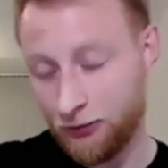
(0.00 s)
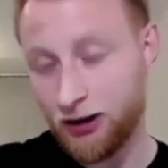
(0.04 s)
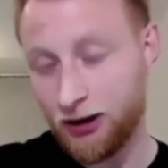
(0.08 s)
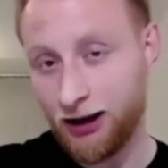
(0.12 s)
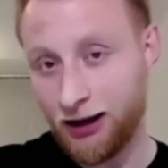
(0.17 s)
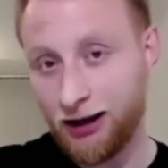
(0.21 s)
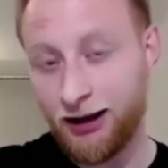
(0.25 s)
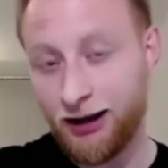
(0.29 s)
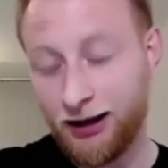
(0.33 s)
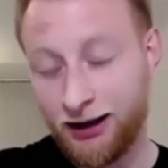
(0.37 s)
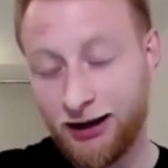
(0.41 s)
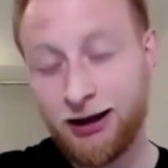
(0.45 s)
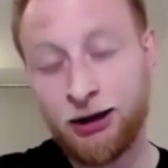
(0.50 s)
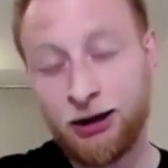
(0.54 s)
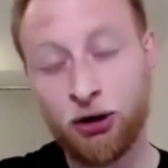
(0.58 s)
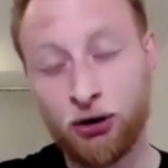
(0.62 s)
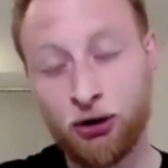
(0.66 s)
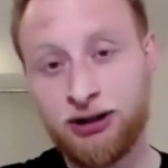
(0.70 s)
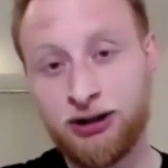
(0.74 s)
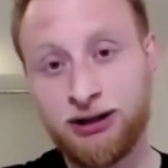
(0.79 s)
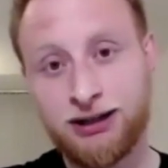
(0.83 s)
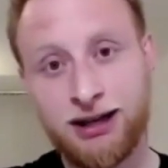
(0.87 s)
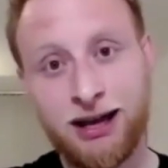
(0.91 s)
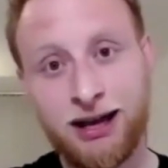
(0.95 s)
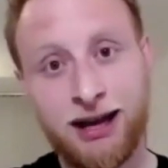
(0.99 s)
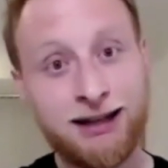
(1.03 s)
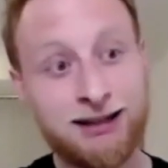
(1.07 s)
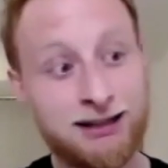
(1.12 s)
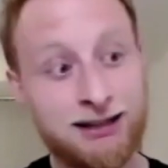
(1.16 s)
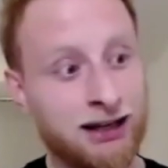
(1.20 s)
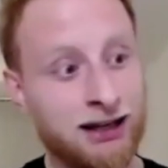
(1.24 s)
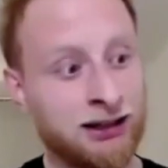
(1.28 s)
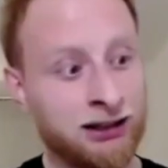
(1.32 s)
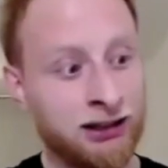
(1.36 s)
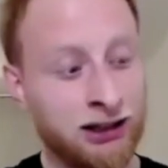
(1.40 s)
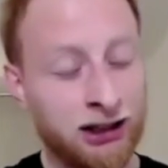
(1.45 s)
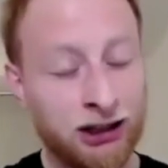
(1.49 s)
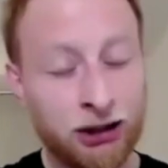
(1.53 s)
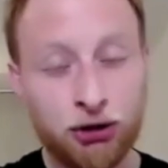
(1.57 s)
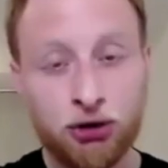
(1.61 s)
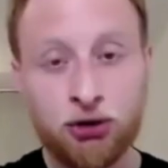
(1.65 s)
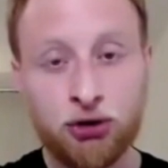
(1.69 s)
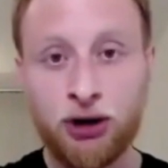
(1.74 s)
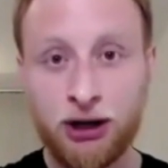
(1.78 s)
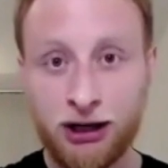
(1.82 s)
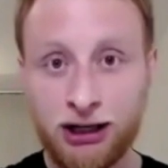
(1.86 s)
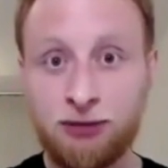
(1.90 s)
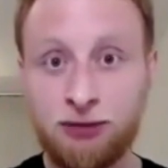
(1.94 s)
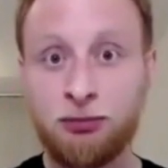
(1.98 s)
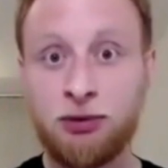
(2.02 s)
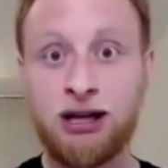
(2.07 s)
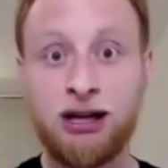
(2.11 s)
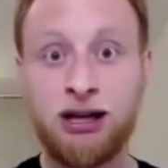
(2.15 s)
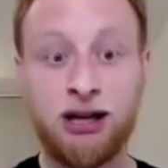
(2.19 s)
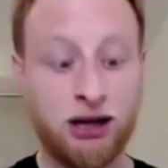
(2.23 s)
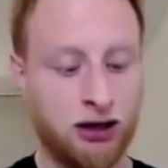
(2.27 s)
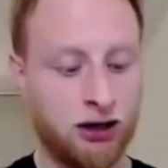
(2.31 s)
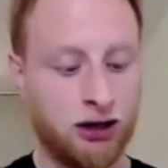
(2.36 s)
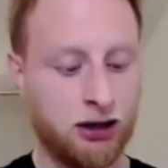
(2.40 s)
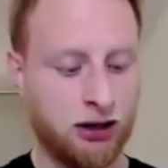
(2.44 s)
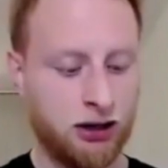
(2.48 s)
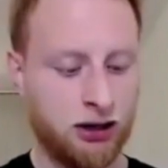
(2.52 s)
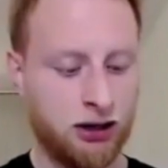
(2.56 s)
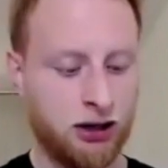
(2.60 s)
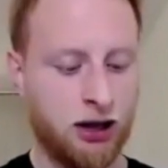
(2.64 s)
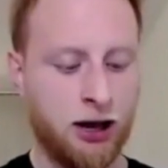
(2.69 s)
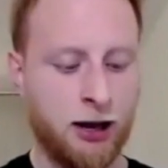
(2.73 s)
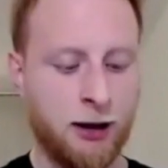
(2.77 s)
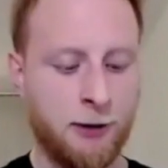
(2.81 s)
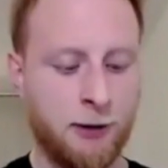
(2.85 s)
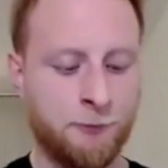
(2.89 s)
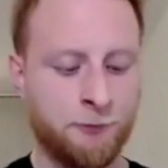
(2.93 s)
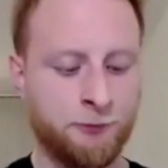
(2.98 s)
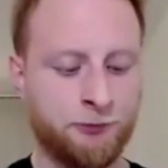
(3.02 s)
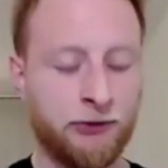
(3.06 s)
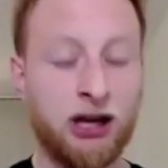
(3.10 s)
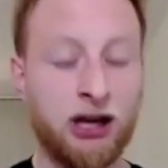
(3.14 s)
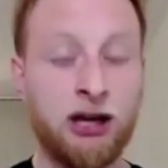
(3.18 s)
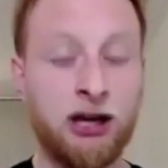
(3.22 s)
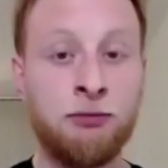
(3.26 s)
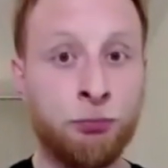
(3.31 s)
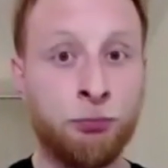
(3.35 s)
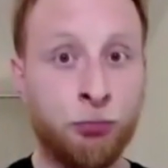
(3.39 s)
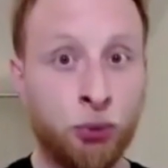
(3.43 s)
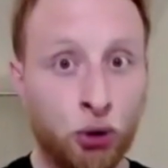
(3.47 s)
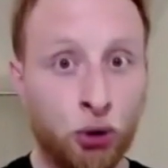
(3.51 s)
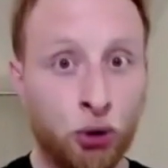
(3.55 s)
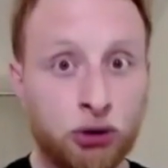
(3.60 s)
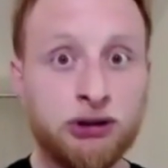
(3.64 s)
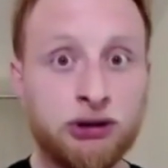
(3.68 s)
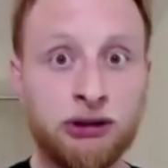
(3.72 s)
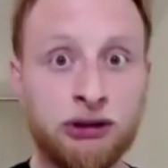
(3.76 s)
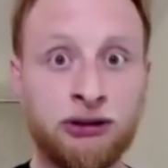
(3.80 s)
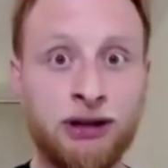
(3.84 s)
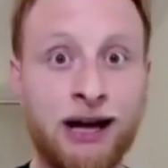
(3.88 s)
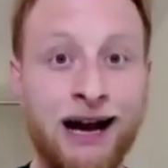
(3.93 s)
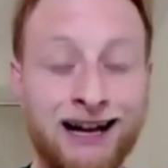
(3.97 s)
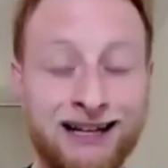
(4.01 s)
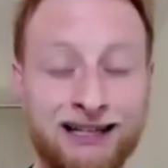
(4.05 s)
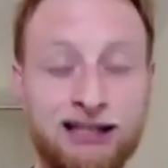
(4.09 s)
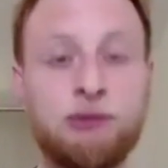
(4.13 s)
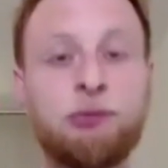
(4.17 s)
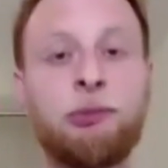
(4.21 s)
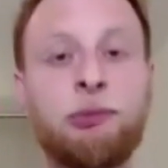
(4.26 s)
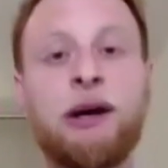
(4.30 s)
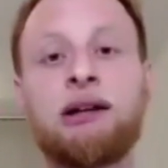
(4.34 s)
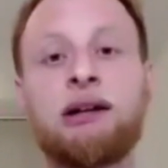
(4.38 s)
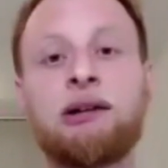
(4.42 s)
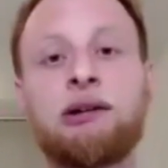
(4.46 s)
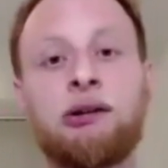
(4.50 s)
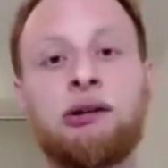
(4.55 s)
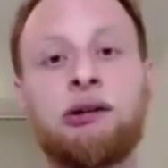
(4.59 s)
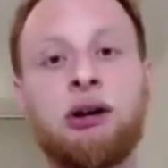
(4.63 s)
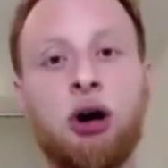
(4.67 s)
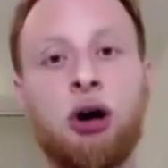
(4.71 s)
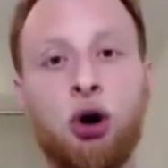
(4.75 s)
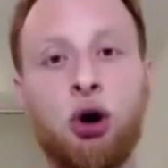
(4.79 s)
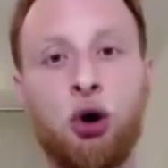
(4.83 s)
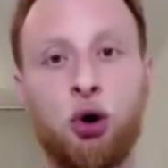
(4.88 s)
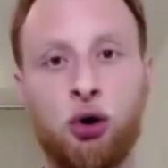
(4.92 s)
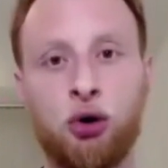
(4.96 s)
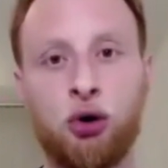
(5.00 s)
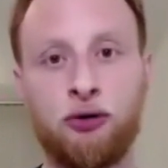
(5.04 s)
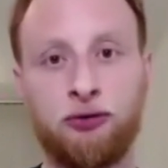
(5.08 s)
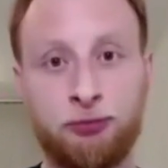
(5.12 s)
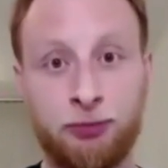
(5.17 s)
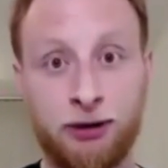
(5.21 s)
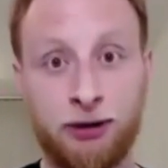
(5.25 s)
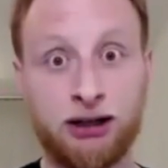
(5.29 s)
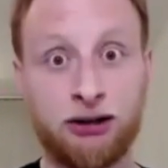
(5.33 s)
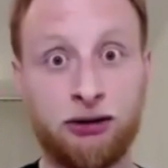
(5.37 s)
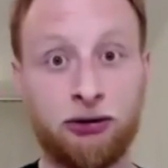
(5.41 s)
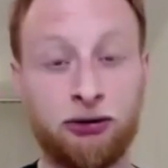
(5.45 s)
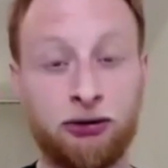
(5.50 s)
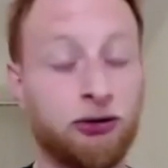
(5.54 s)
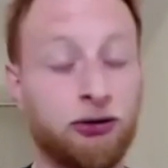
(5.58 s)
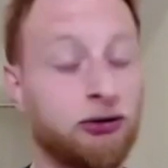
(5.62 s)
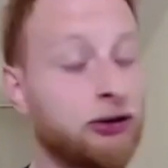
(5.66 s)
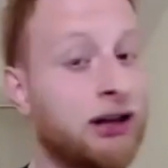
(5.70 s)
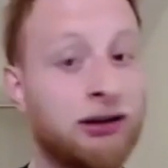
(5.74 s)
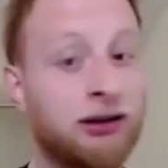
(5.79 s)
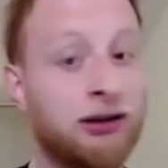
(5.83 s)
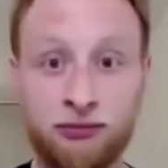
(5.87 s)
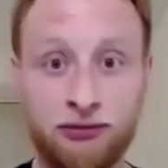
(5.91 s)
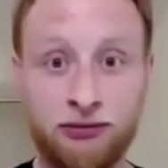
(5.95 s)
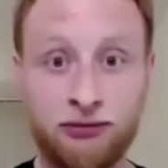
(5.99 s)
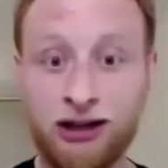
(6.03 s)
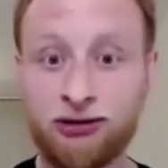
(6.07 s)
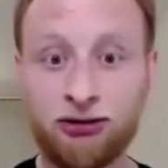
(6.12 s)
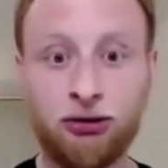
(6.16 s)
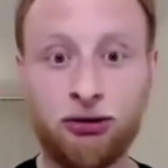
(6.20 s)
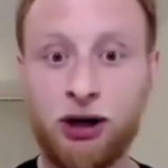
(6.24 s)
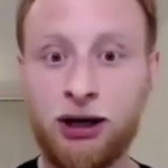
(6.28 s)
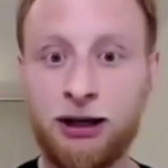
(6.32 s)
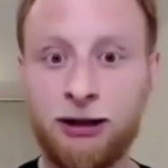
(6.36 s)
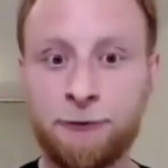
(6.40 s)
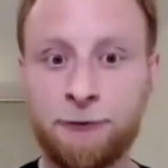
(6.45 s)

it's an incredibly important aspect of Parkinson's, then that's great.